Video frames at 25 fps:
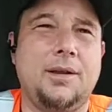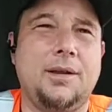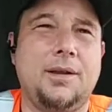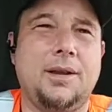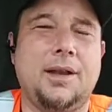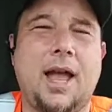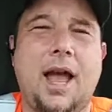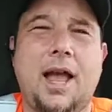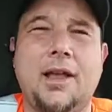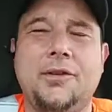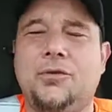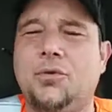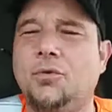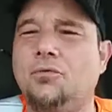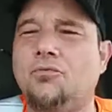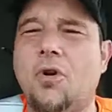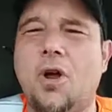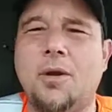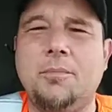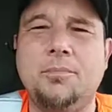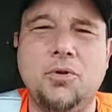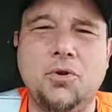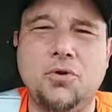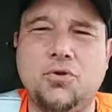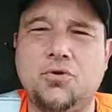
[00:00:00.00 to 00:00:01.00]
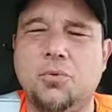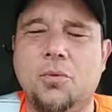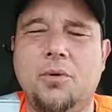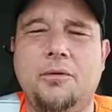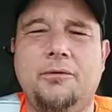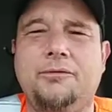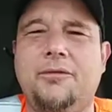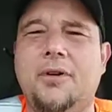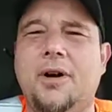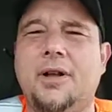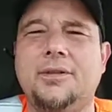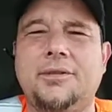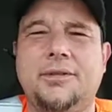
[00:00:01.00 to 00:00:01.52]
guys who run mutual
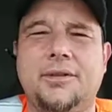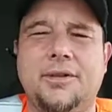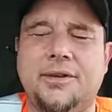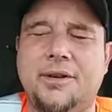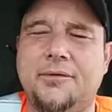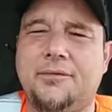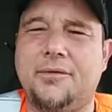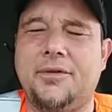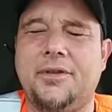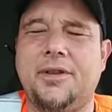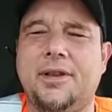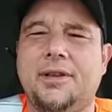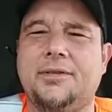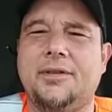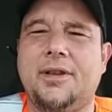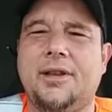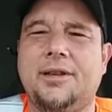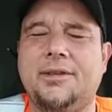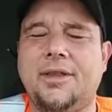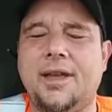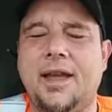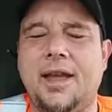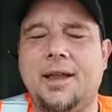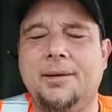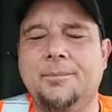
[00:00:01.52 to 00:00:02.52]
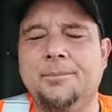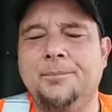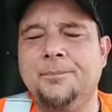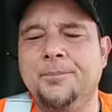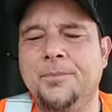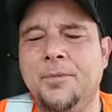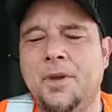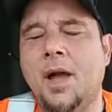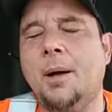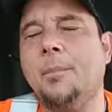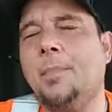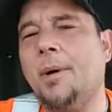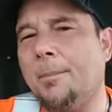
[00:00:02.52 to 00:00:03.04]
funds and different things like that,
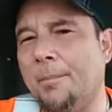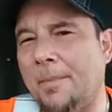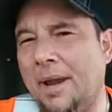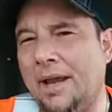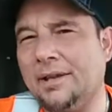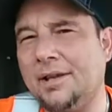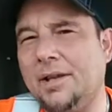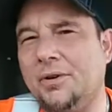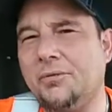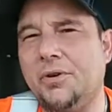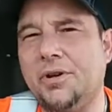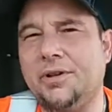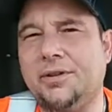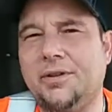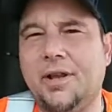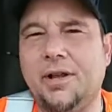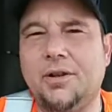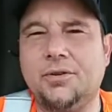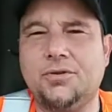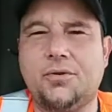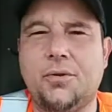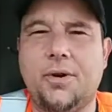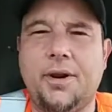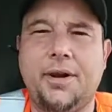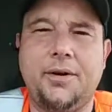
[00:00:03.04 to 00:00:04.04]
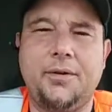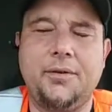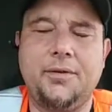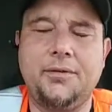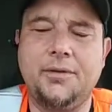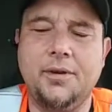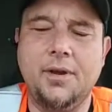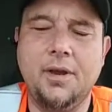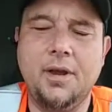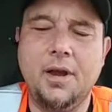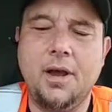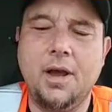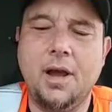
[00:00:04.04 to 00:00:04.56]
but mainly retail traders.